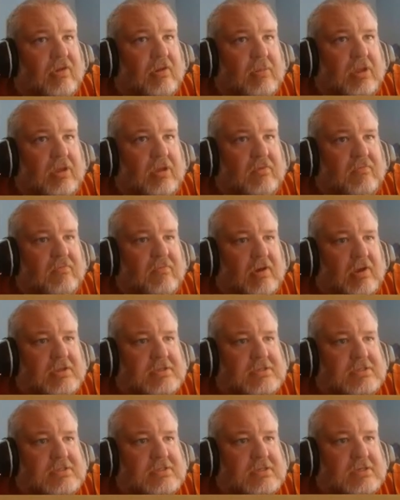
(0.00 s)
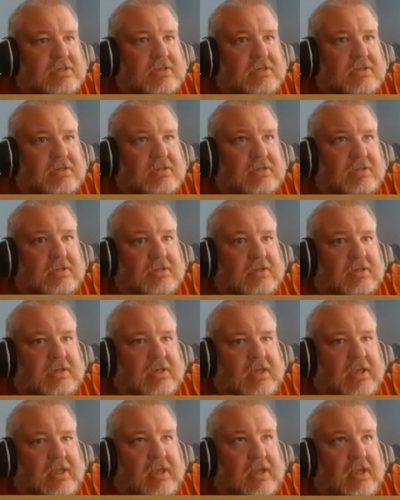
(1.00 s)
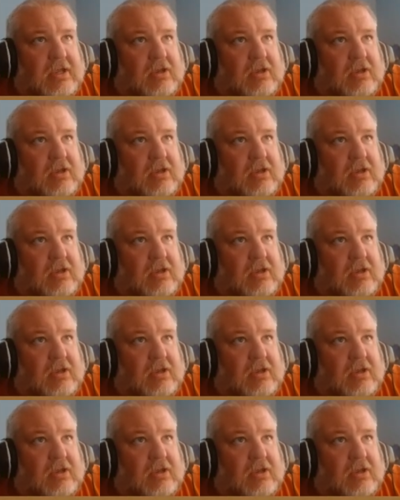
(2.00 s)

to be good for us. And